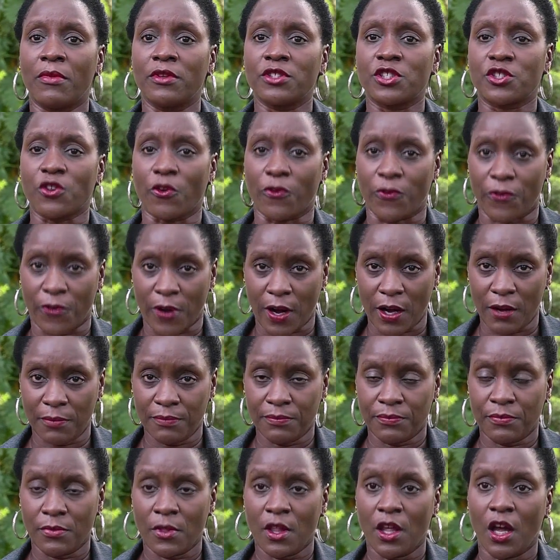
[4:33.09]
so far
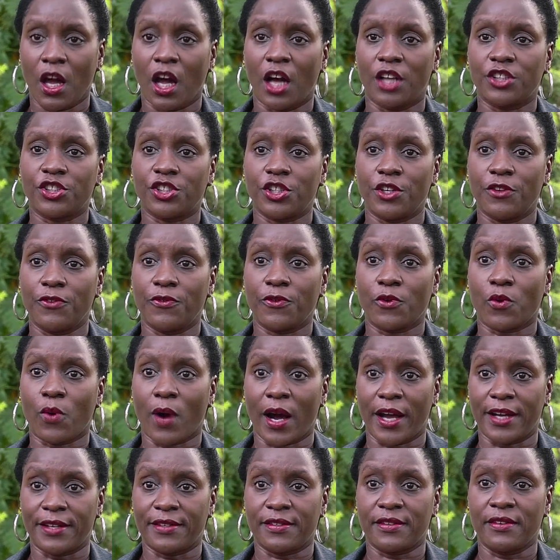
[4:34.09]
achieve
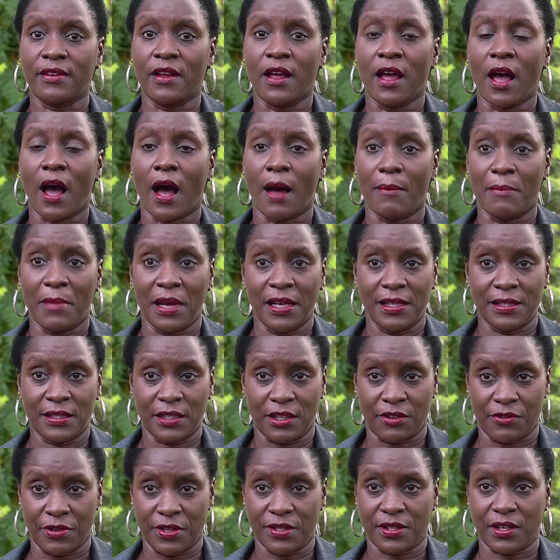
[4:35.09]
quite
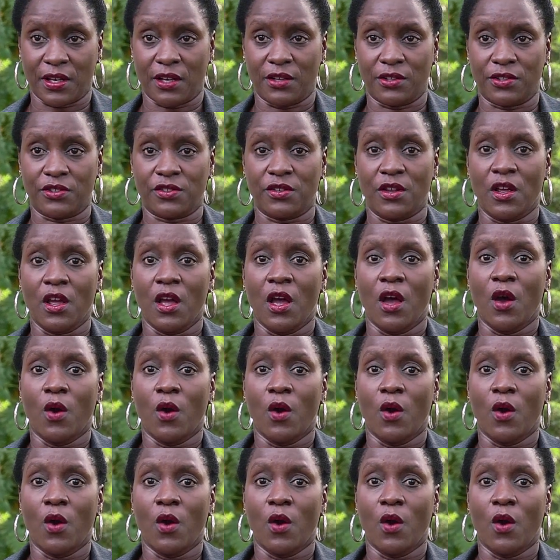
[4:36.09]
amazing results.